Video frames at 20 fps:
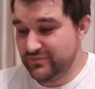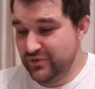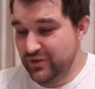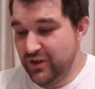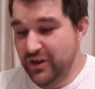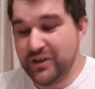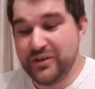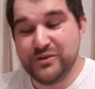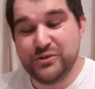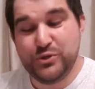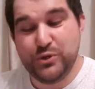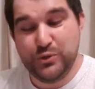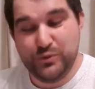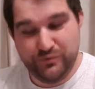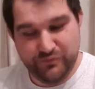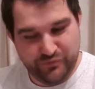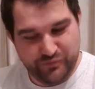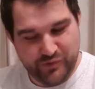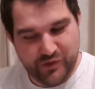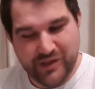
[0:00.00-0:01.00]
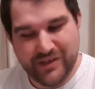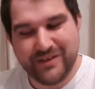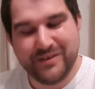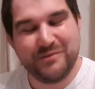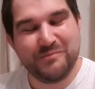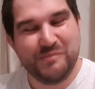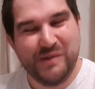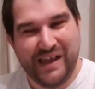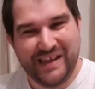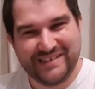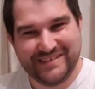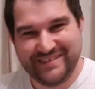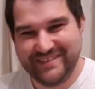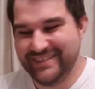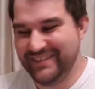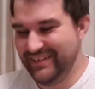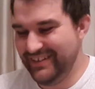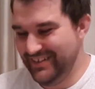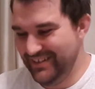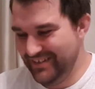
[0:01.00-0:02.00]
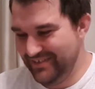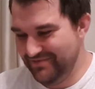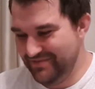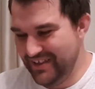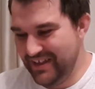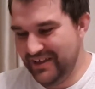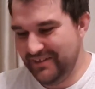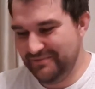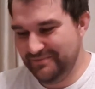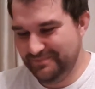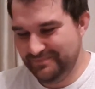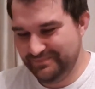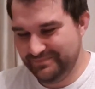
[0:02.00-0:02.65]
Iron Tooth Bastion, love that.